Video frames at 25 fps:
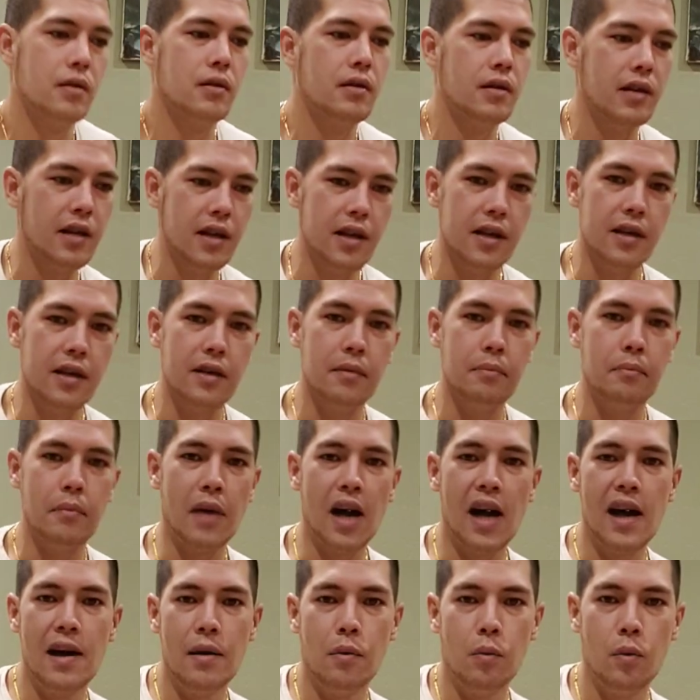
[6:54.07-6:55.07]
in
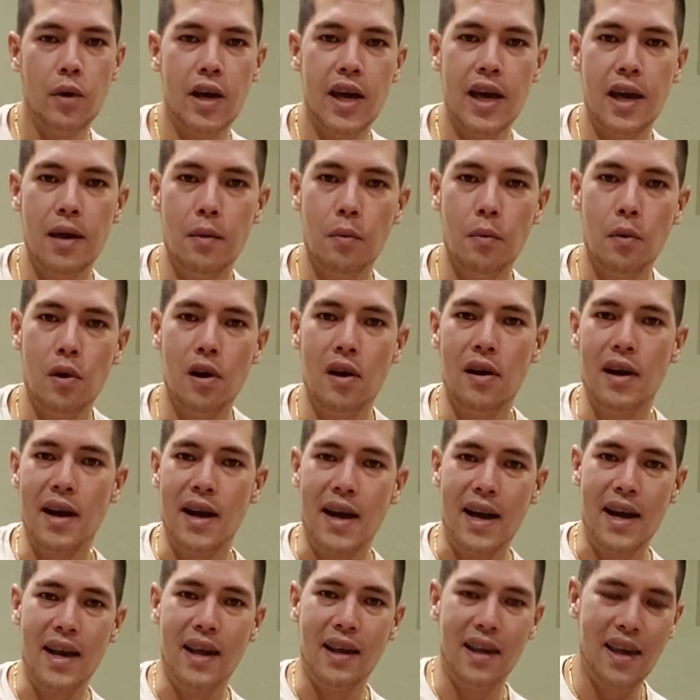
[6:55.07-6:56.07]
my way where
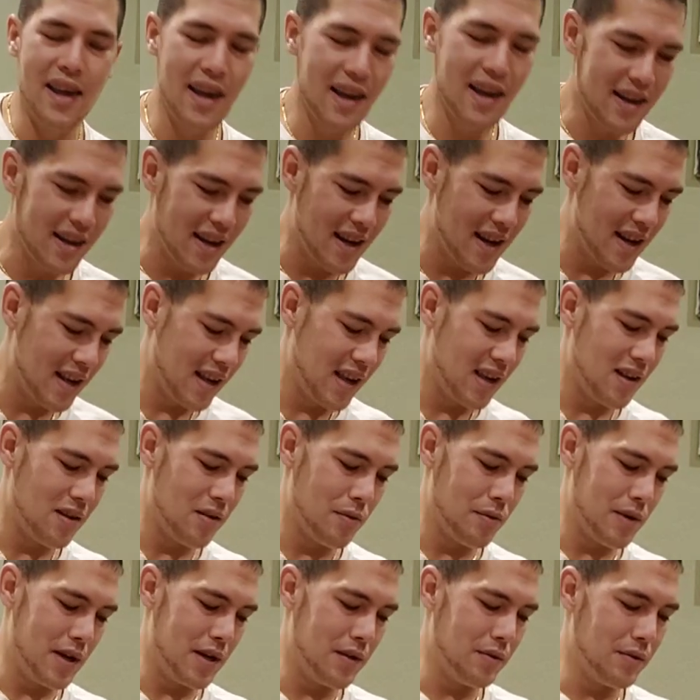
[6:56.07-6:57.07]
I cannot get
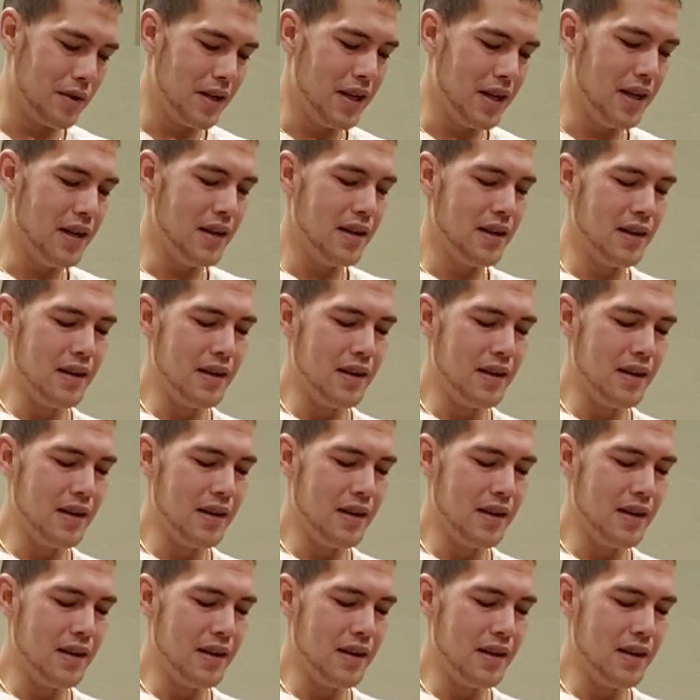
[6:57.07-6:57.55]
around it.